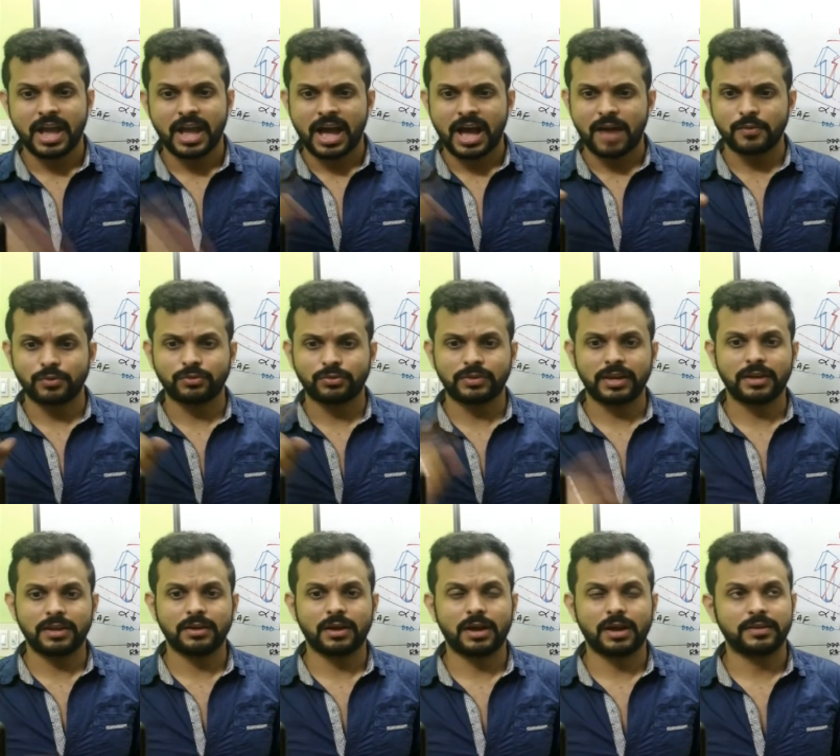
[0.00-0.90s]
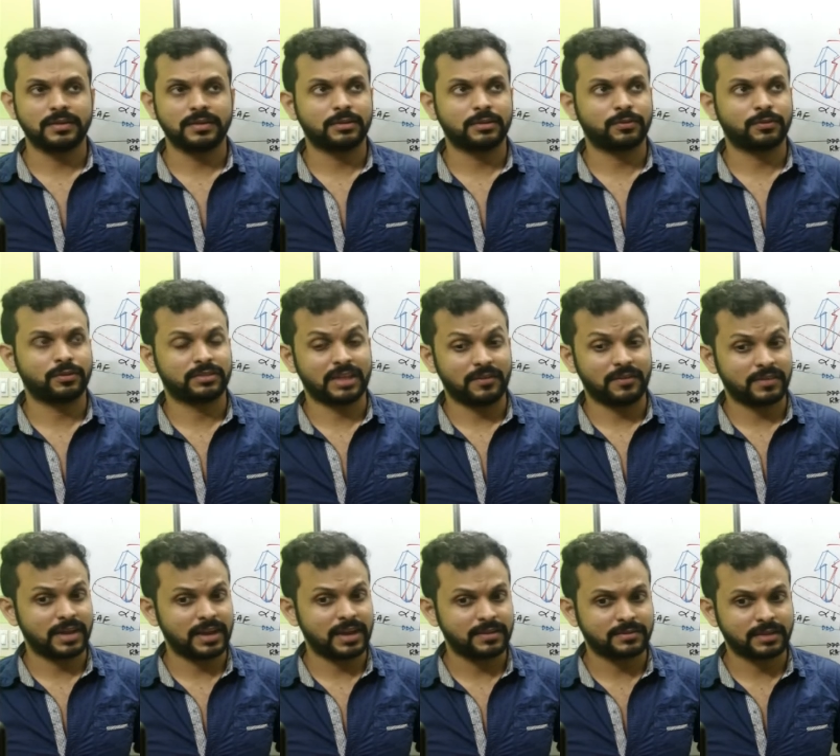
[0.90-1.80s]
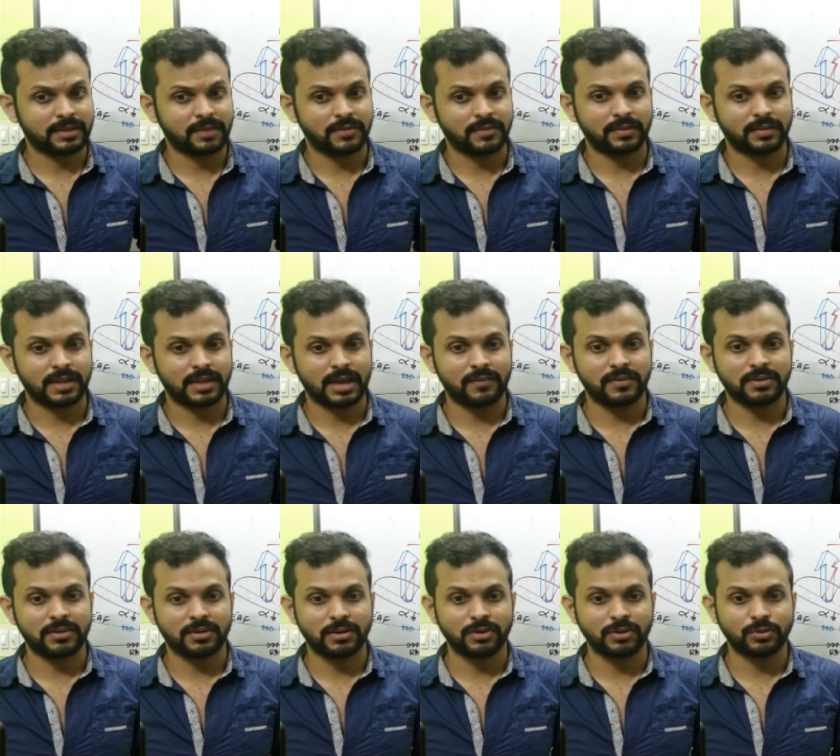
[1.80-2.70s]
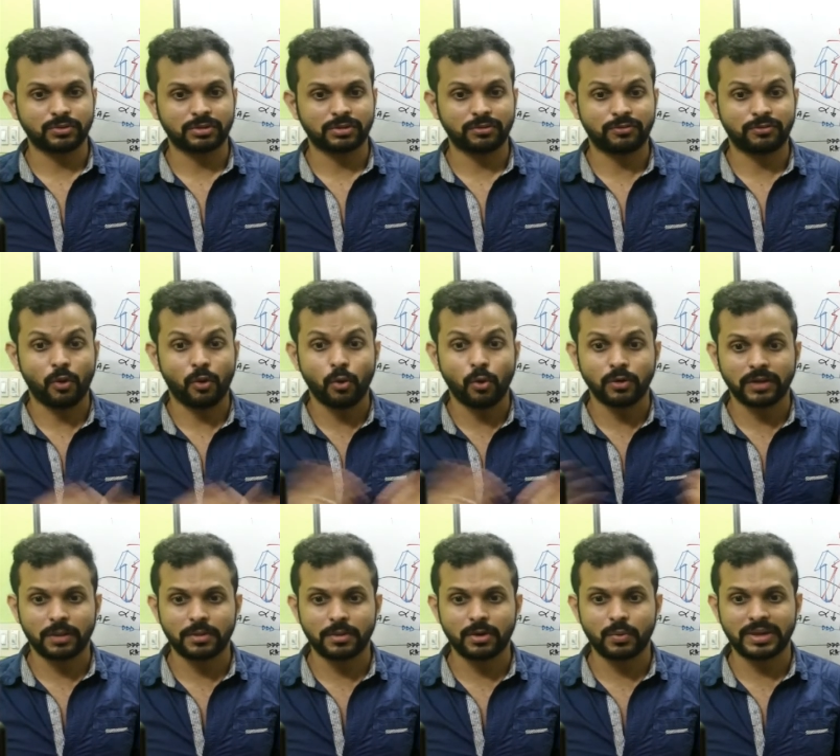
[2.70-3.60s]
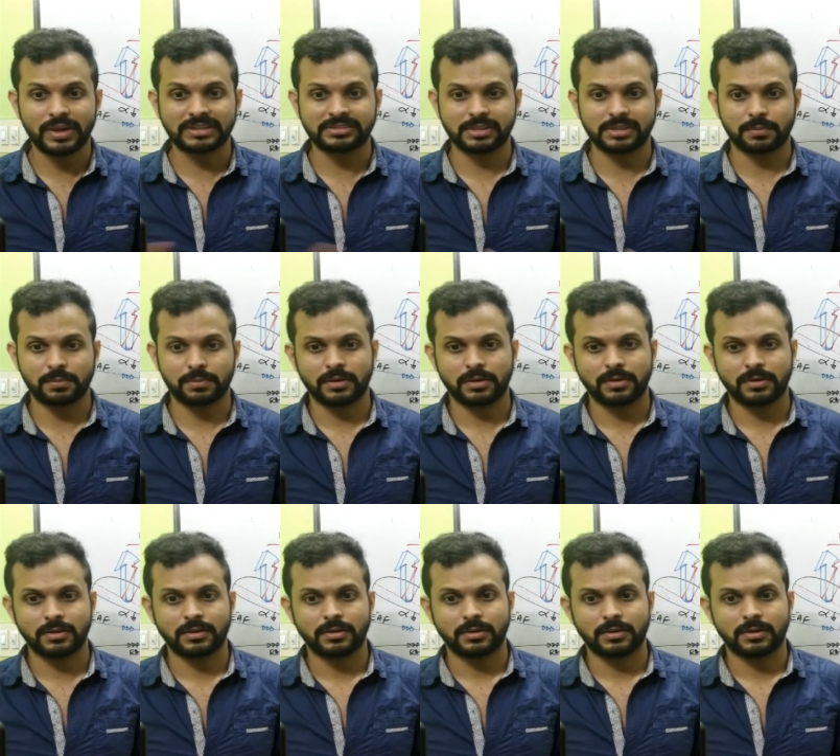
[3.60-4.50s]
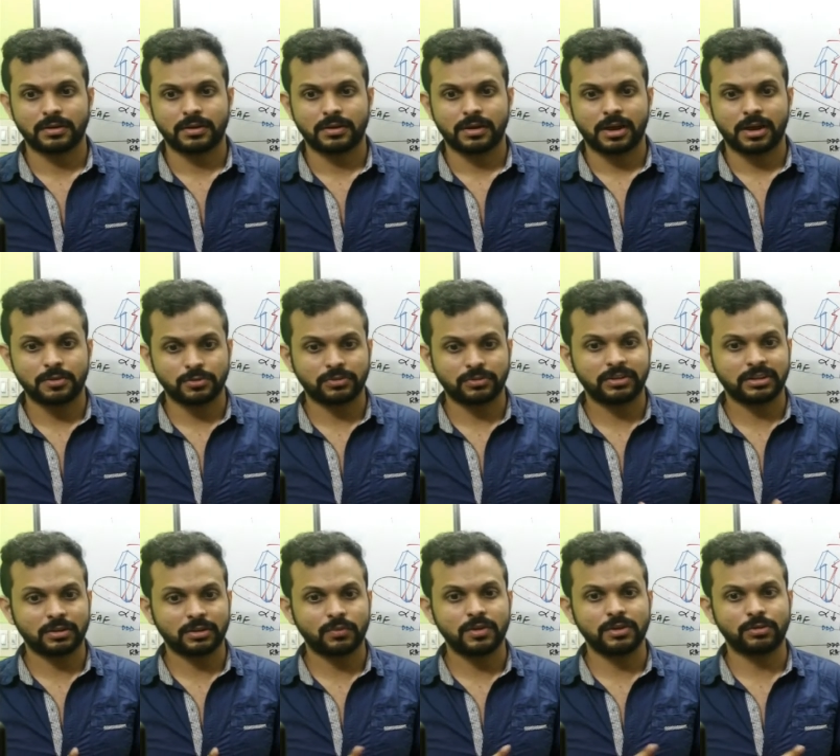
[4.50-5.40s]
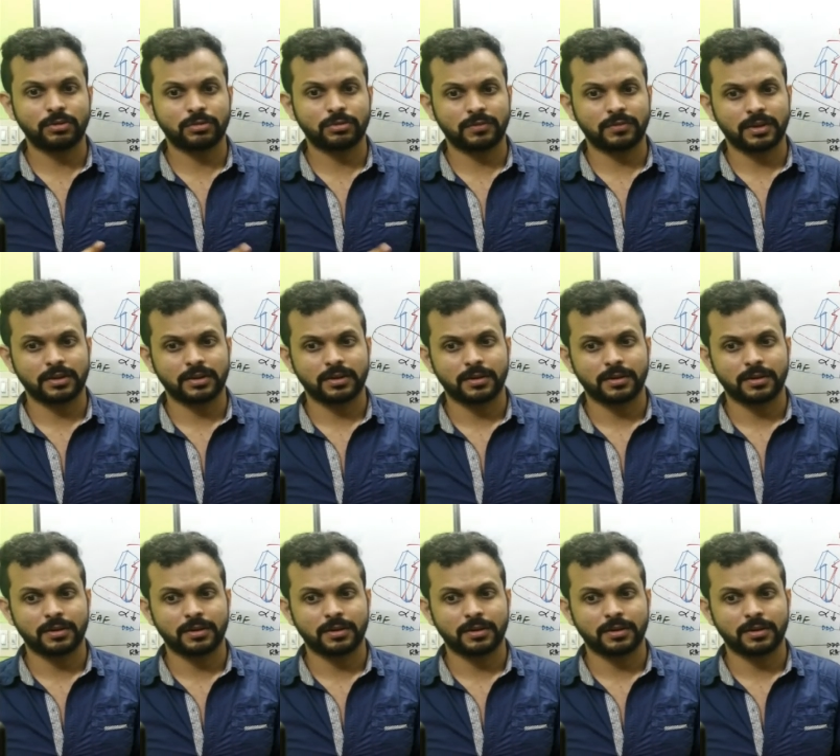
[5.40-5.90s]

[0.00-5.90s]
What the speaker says: Have you seen? I think it's for 787. They have introduced a foldable wingtip. Have you seen the videos of that?